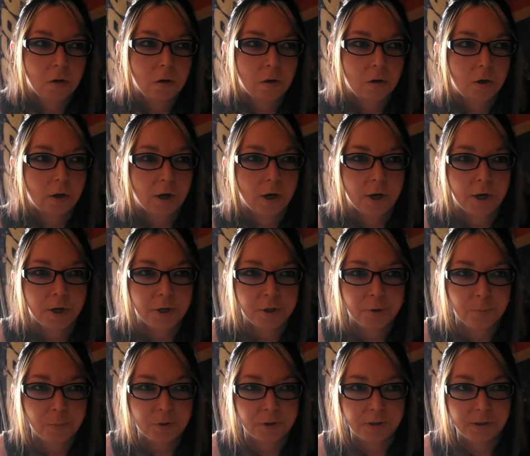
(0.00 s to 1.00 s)
are
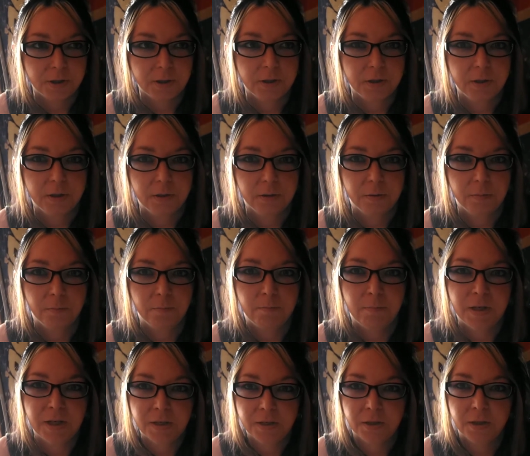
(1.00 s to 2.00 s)
100%
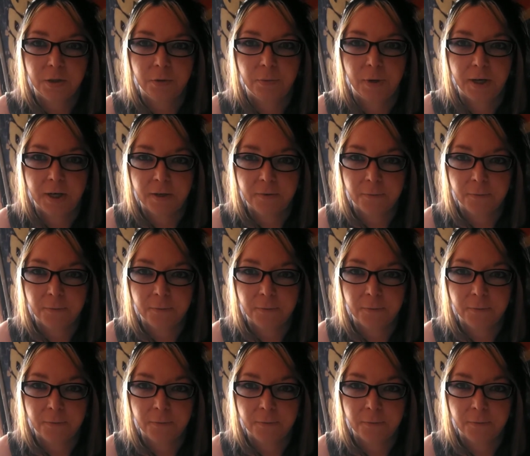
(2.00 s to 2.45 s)
mentally ready